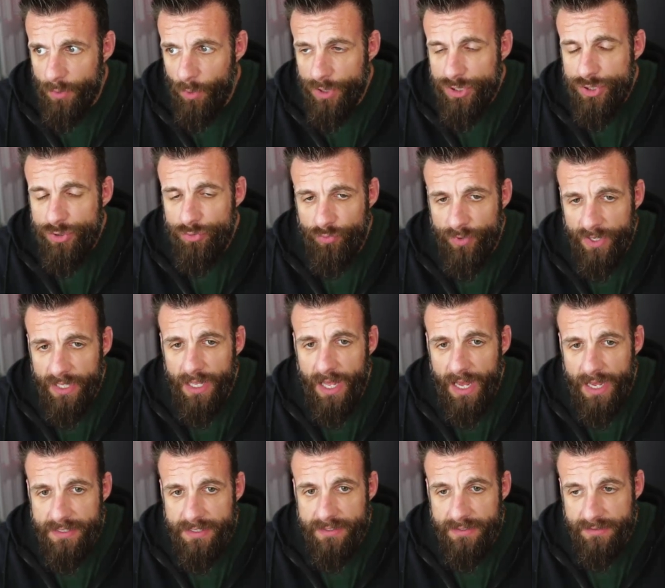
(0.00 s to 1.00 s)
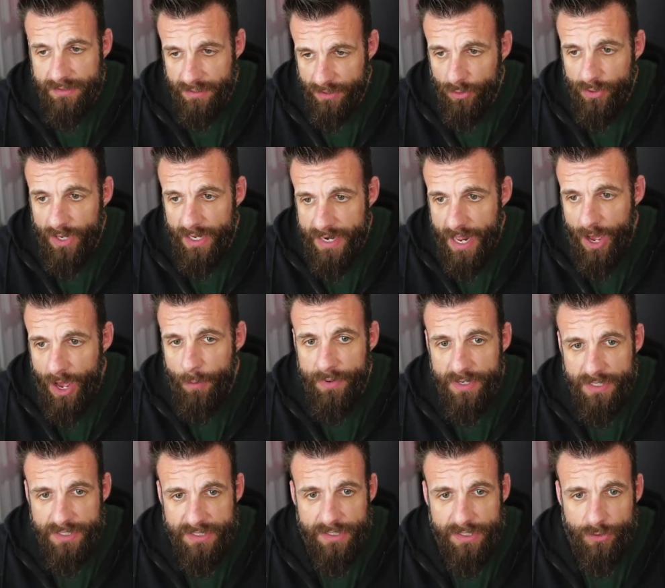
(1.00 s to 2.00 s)
Once you realize it's like, okay, now I'm
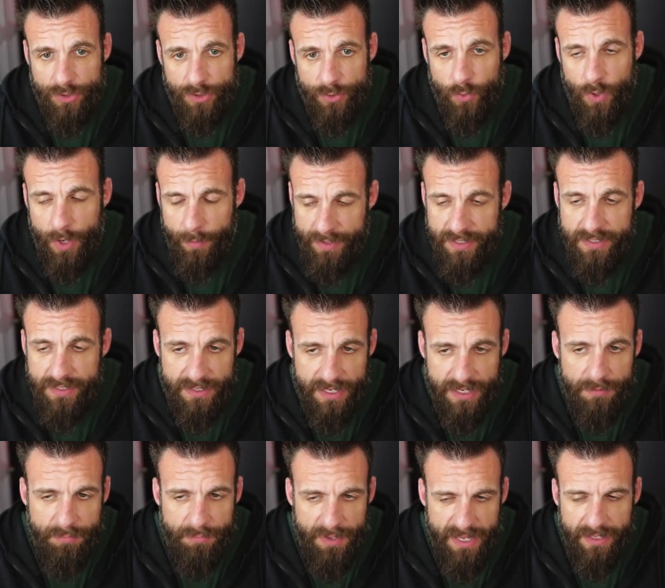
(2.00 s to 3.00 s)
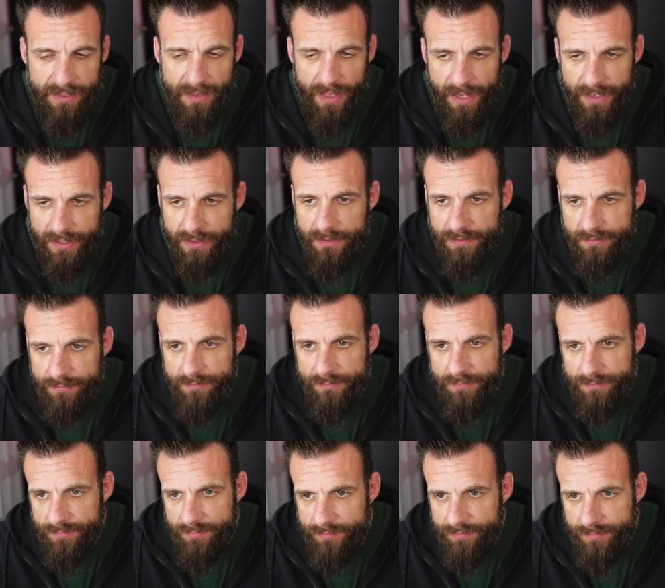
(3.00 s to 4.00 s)
going to sink or swim, and sink being like
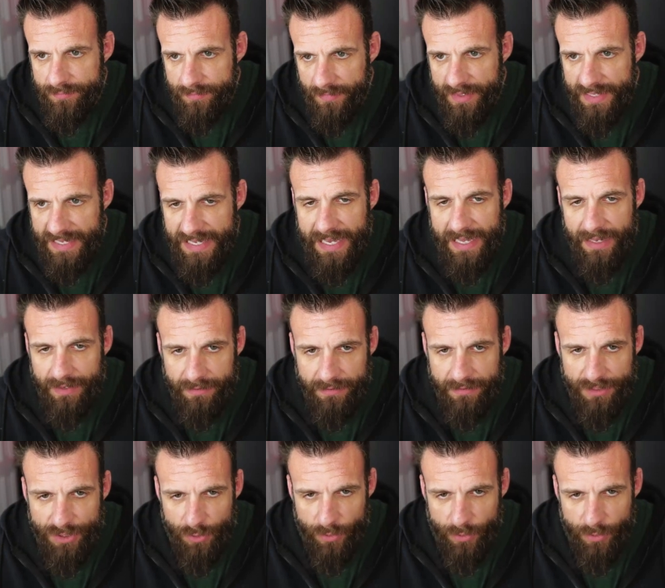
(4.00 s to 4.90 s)
the end, you